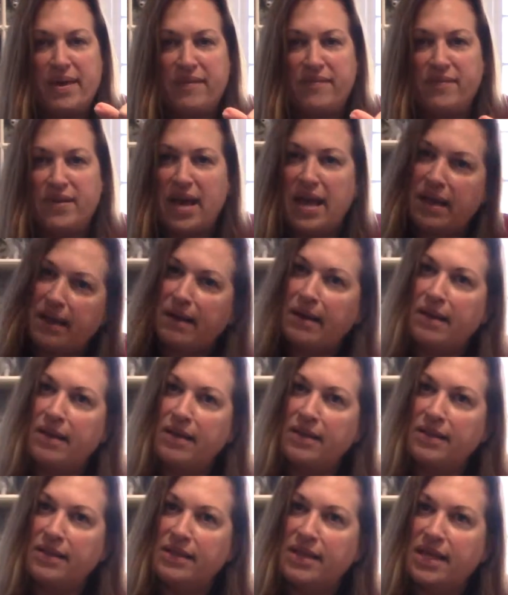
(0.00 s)
If not,
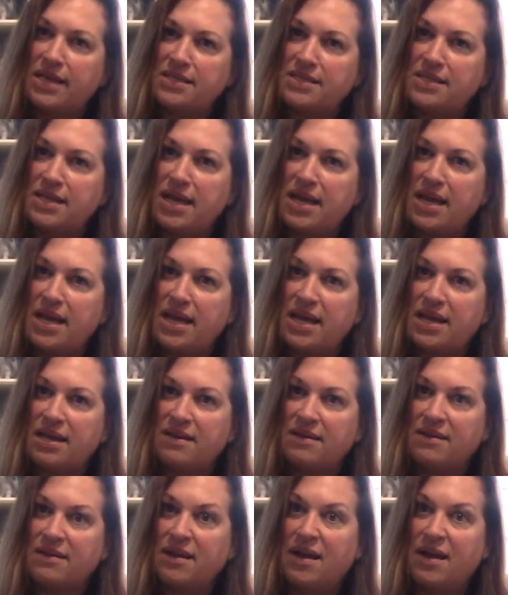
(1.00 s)
they stay in.